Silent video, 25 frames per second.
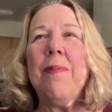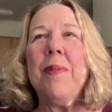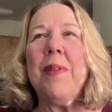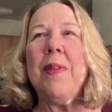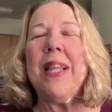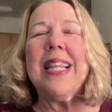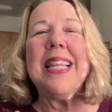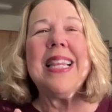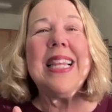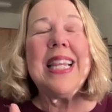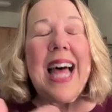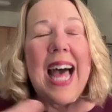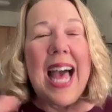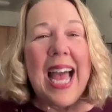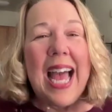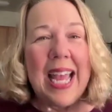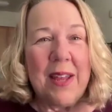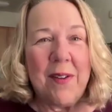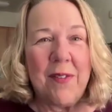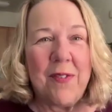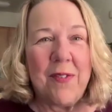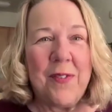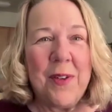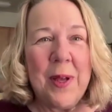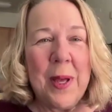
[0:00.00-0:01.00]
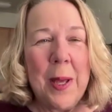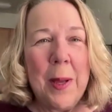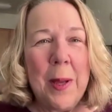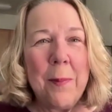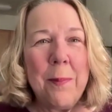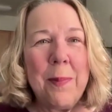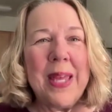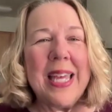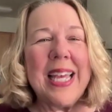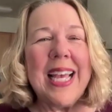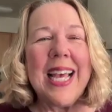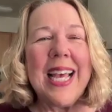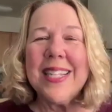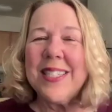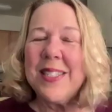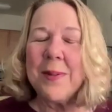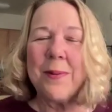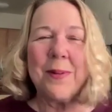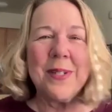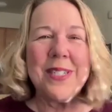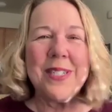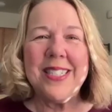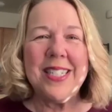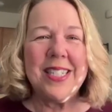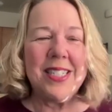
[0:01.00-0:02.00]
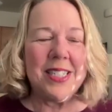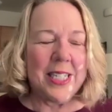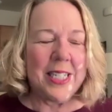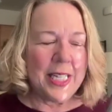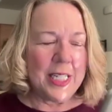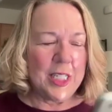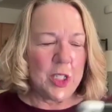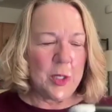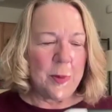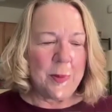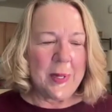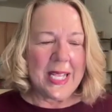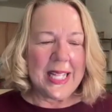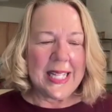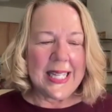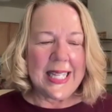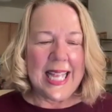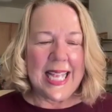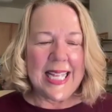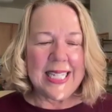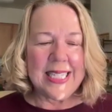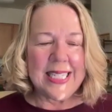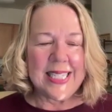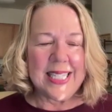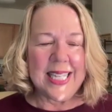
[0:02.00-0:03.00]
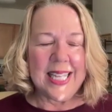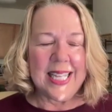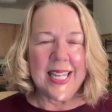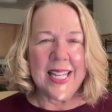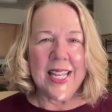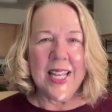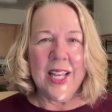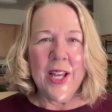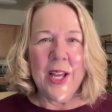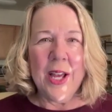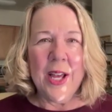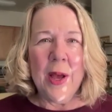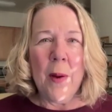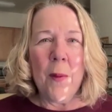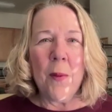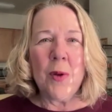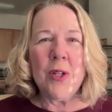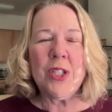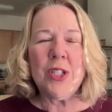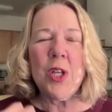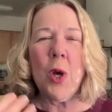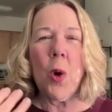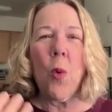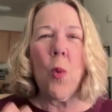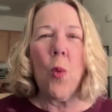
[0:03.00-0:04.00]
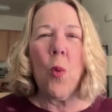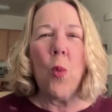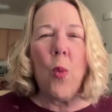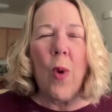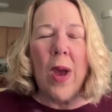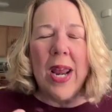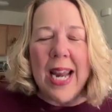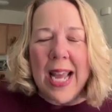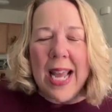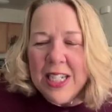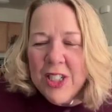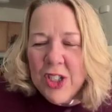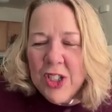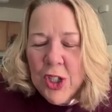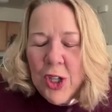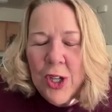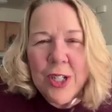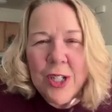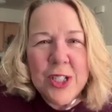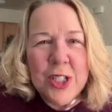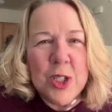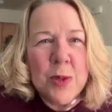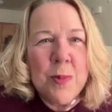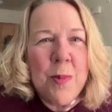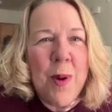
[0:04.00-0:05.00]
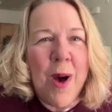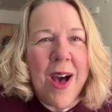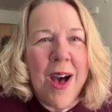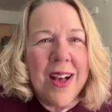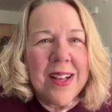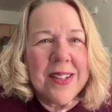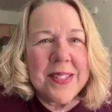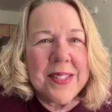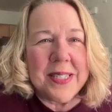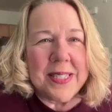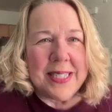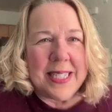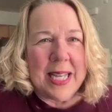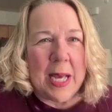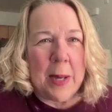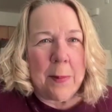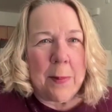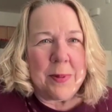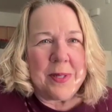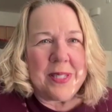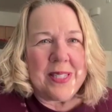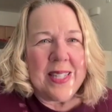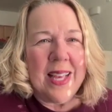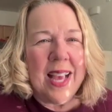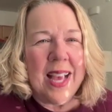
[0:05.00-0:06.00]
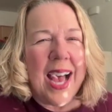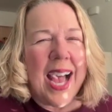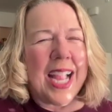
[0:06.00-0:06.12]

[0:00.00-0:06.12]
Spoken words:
life because it was to teach me a lesson. So when I took small steps,